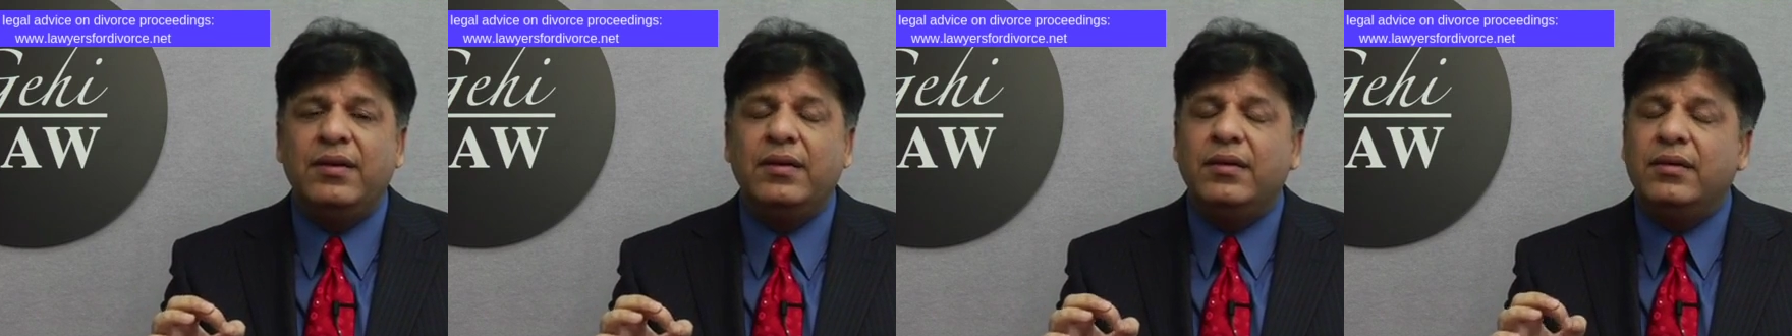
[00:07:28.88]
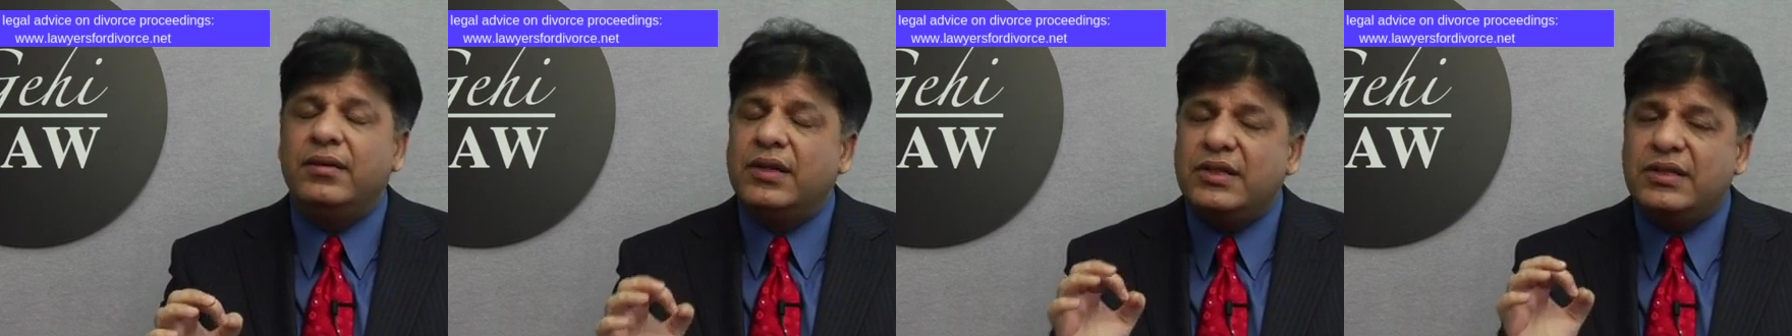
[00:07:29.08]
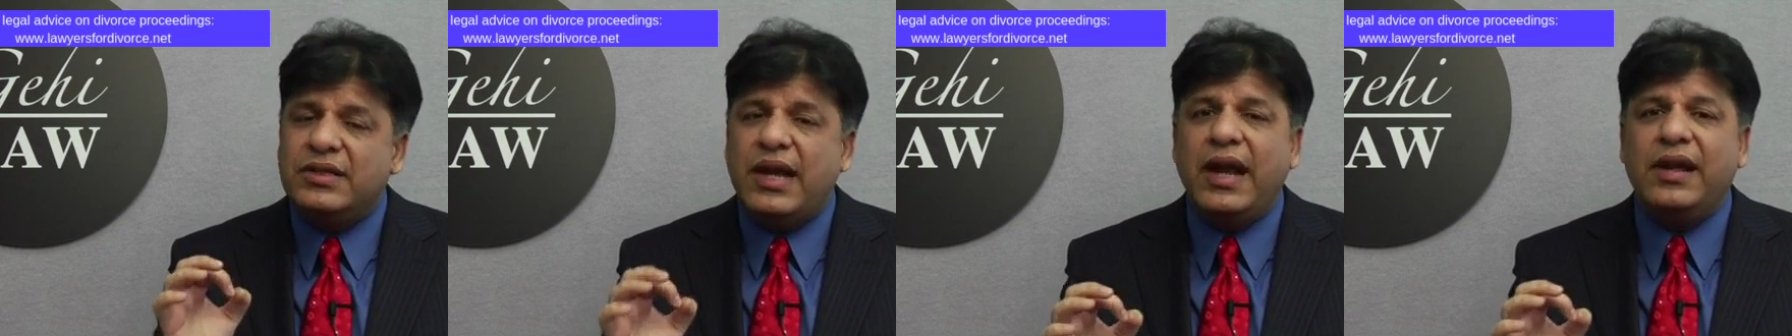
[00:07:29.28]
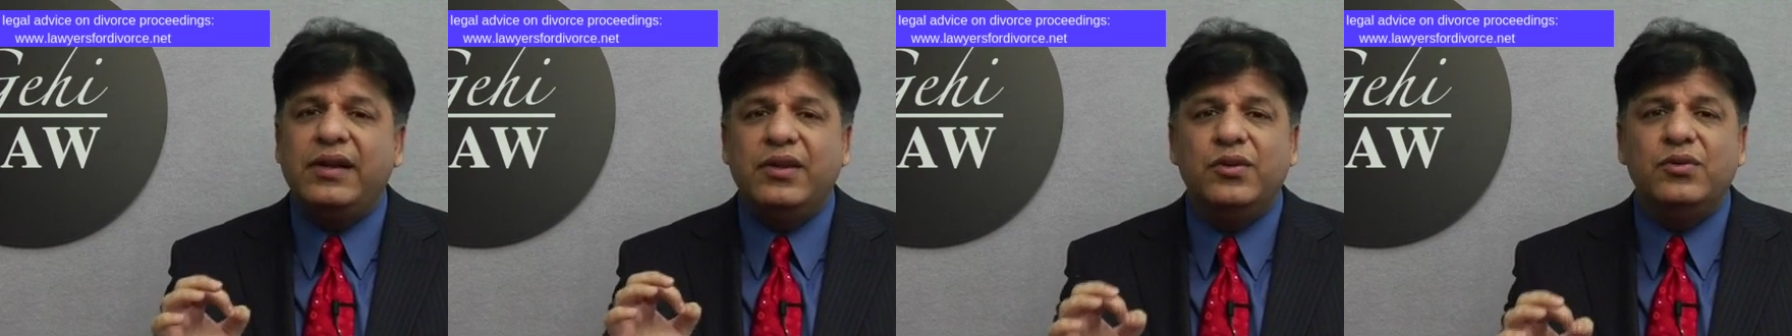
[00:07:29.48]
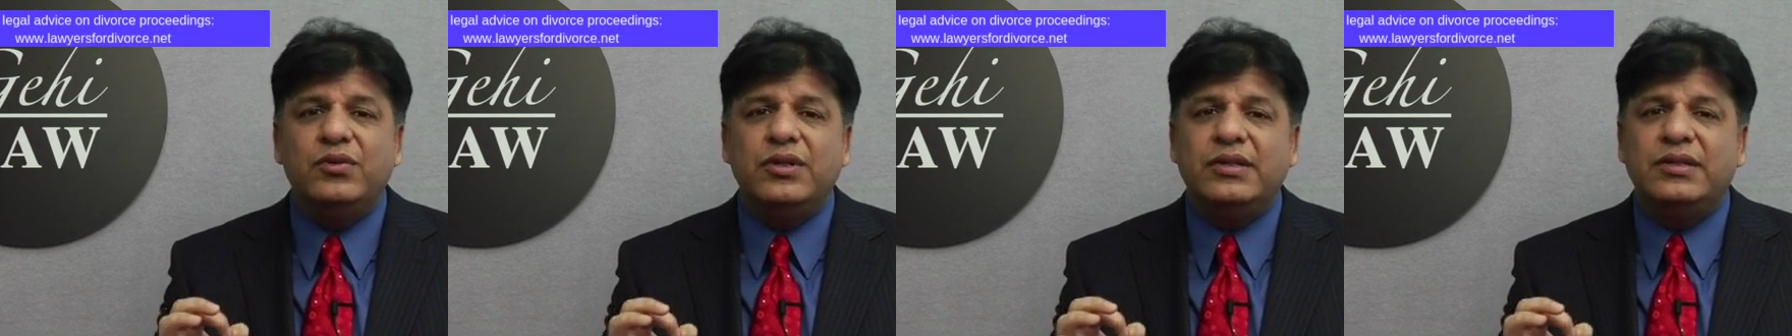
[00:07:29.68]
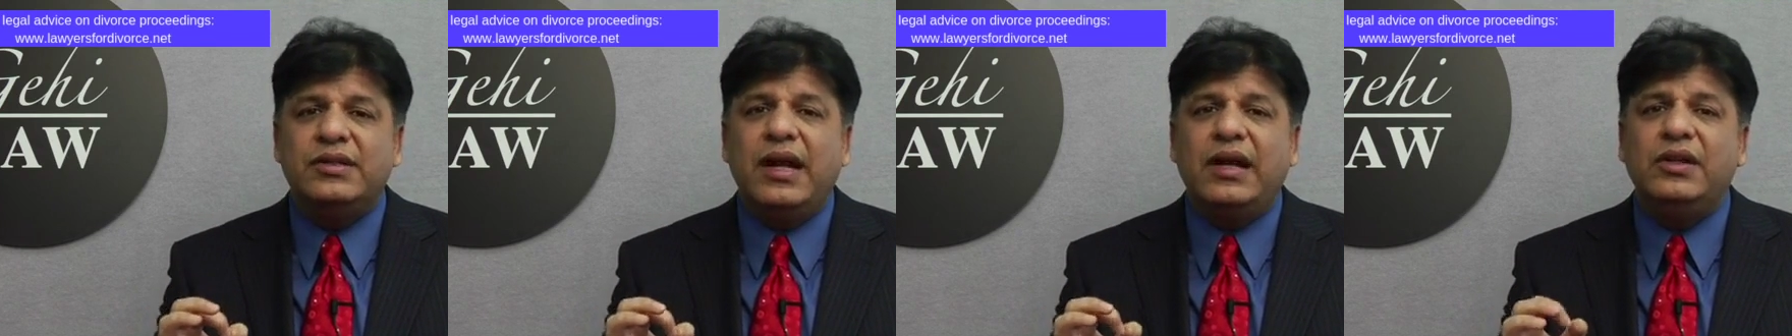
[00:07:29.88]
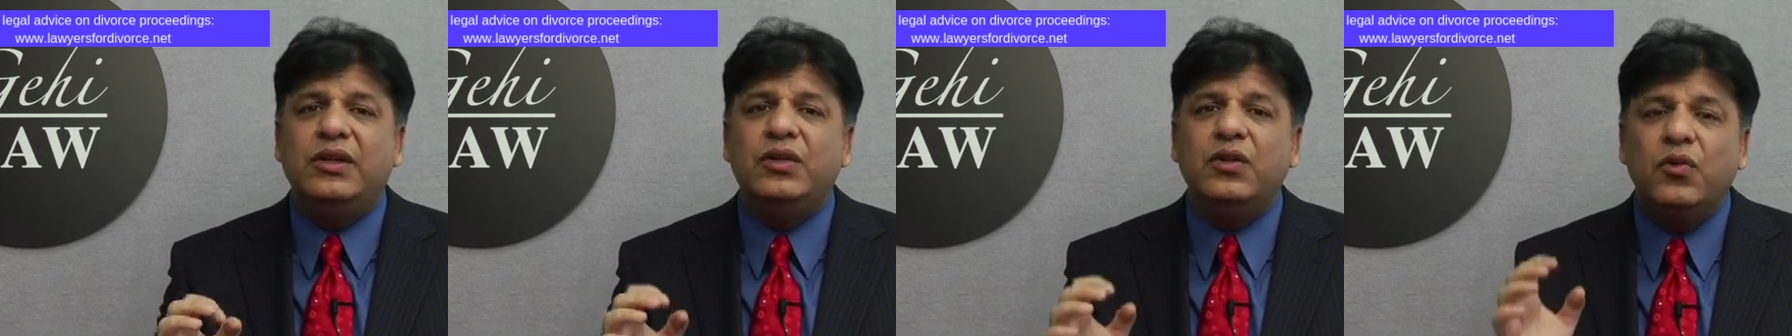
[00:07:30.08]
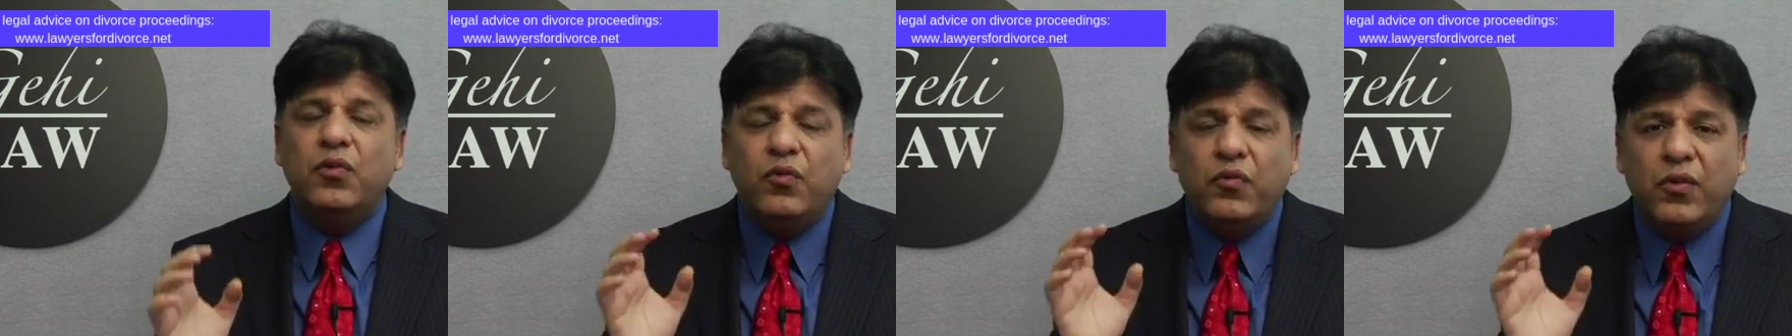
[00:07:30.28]
the sad news is that
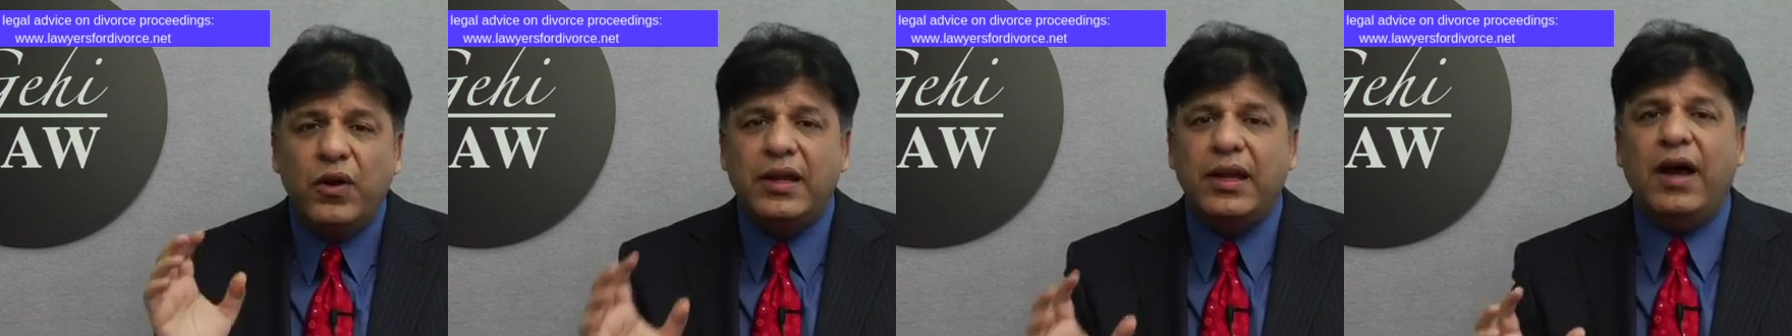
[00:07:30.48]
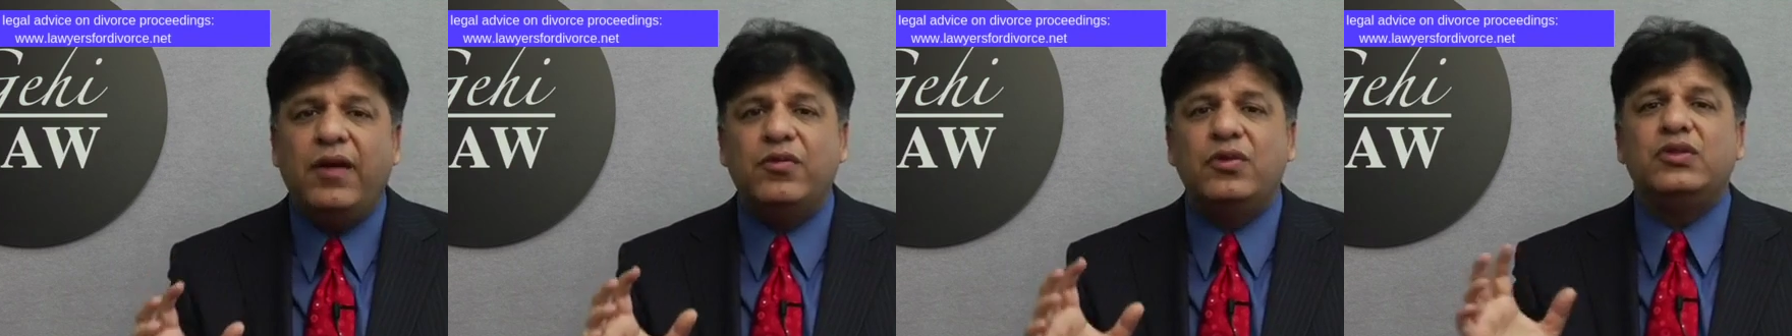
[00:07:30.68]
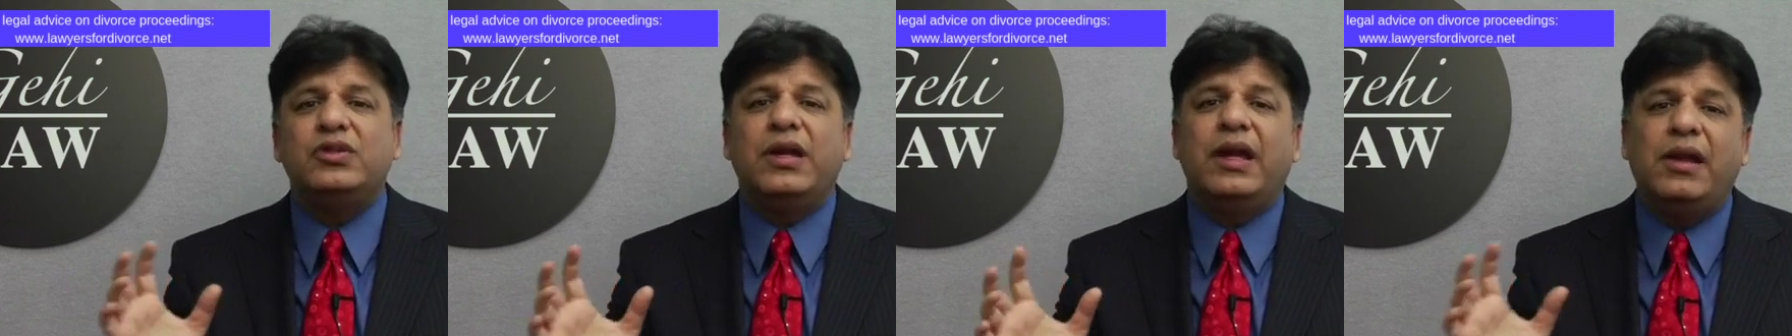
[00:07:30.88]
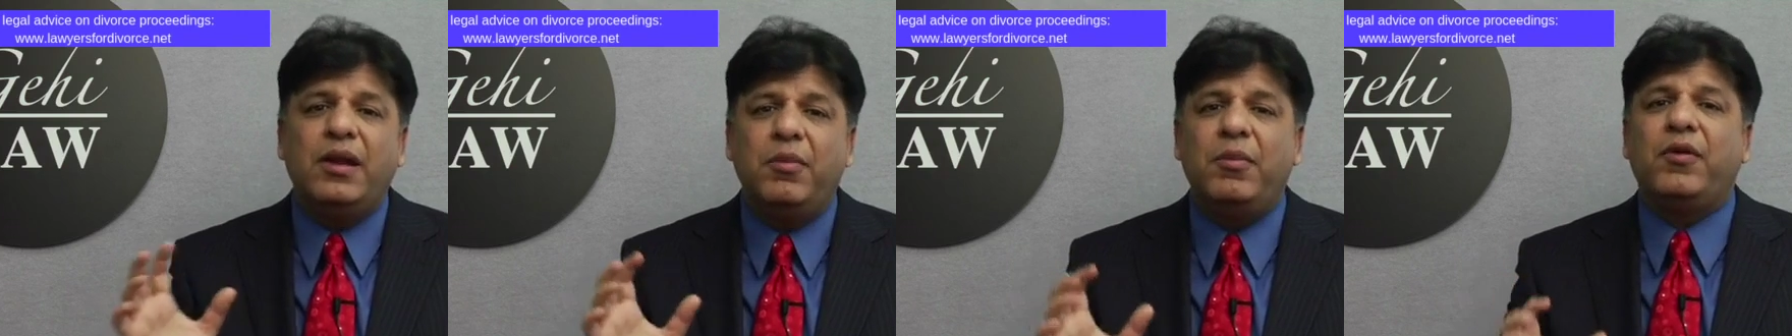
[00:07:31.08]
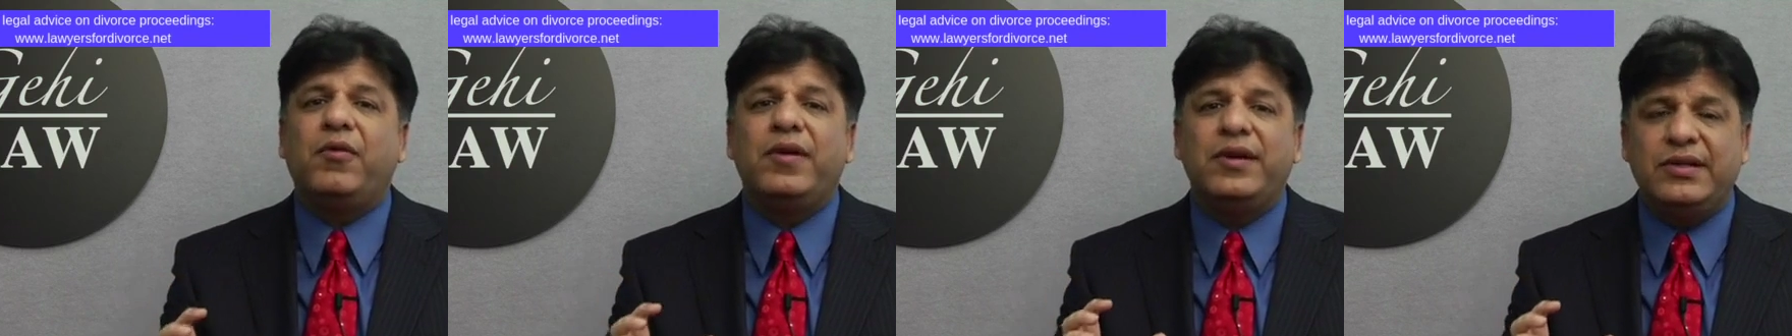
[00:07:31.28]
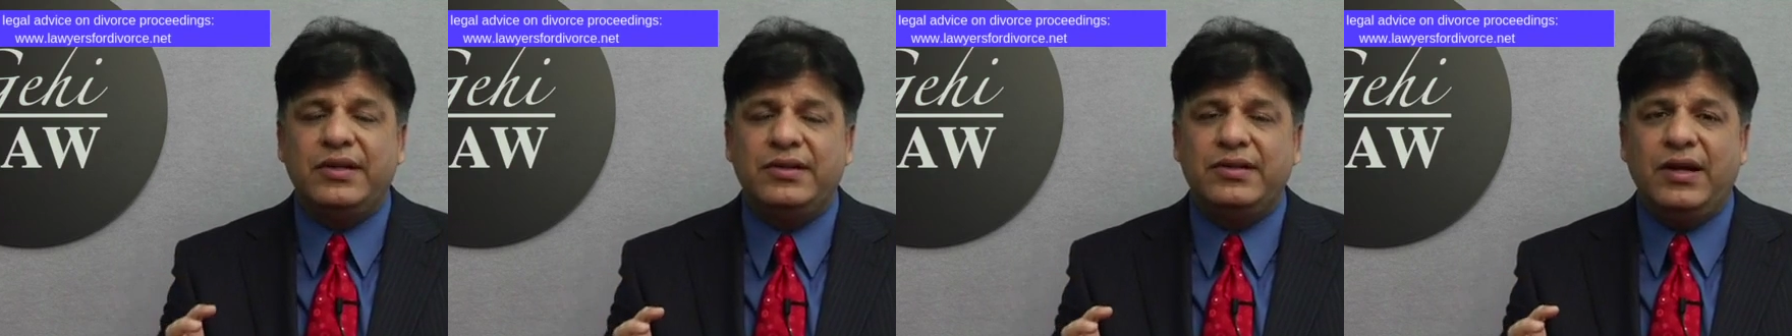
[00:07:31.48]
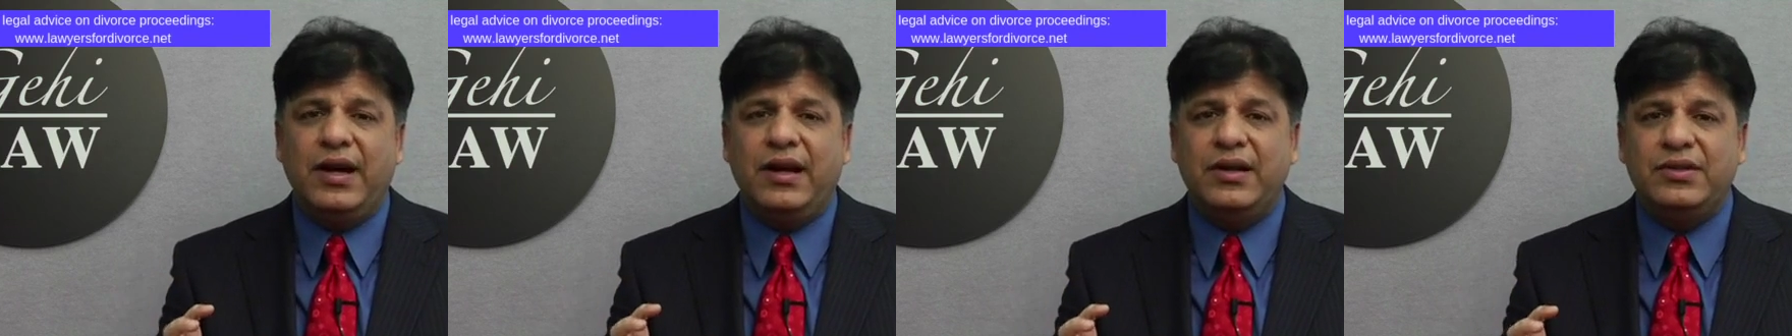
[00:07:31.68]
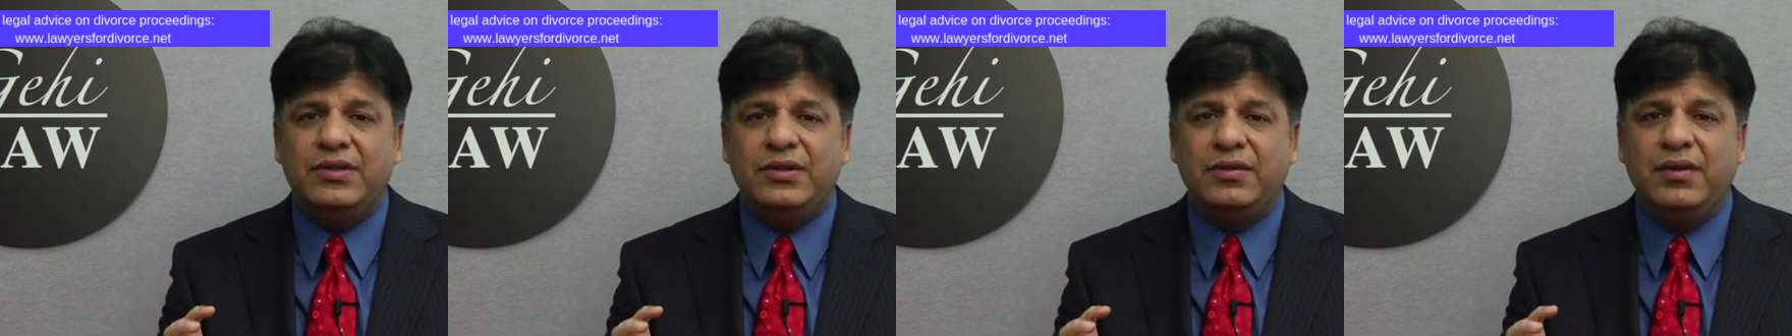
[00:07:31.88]
you will have to see an immigration
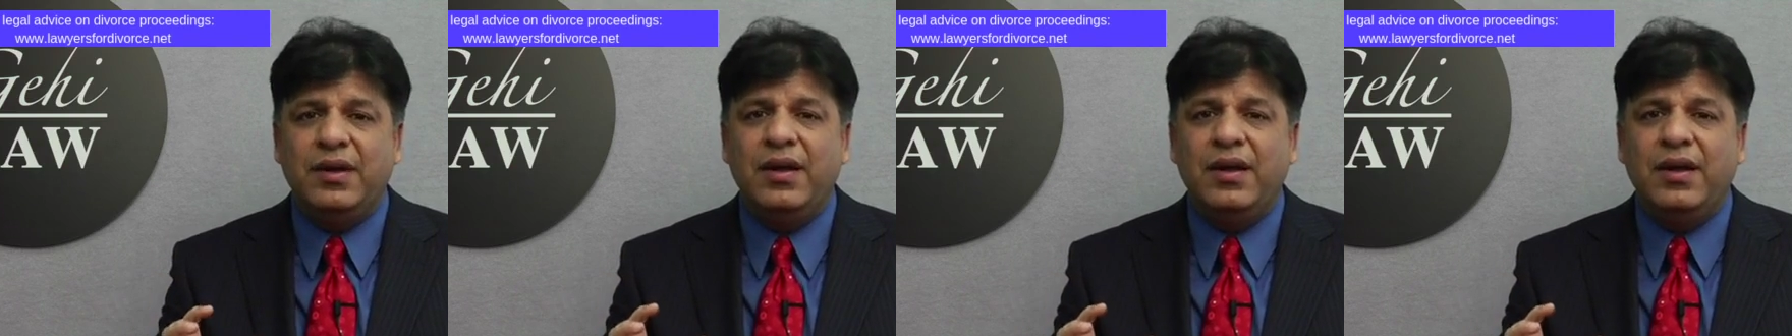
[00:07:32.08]
judge.